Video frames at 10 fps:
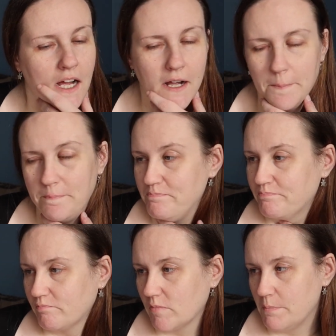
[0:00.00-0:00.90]

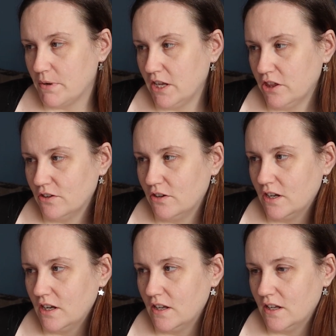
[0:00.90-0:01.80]
But I
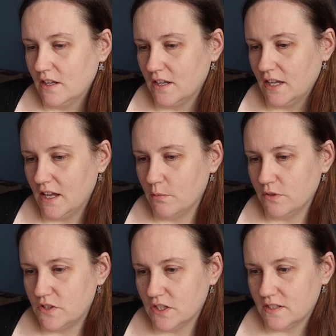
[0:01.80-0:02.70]
thought it
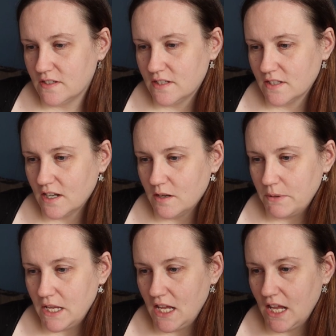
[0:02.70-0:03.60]
was just going to
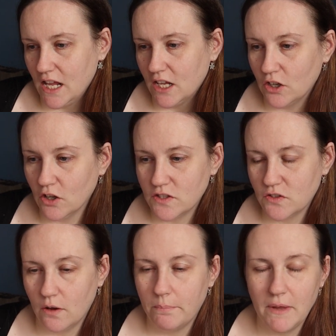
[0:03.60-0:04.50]
be a
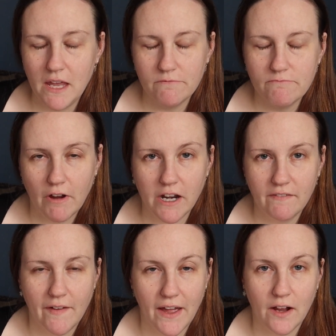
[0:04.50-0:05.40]
non-stop, me
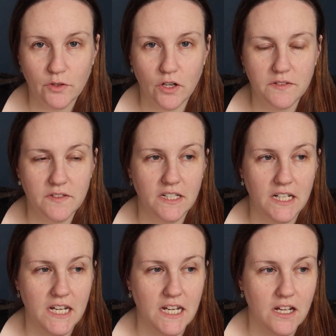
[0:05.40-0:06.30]
running around the house
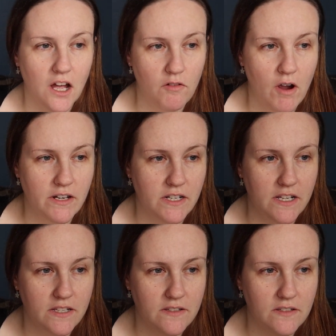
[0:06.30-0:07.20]
constantly,
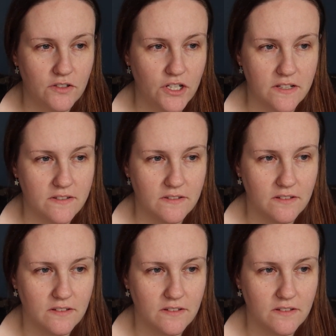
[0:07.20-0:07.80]
horrendous, just,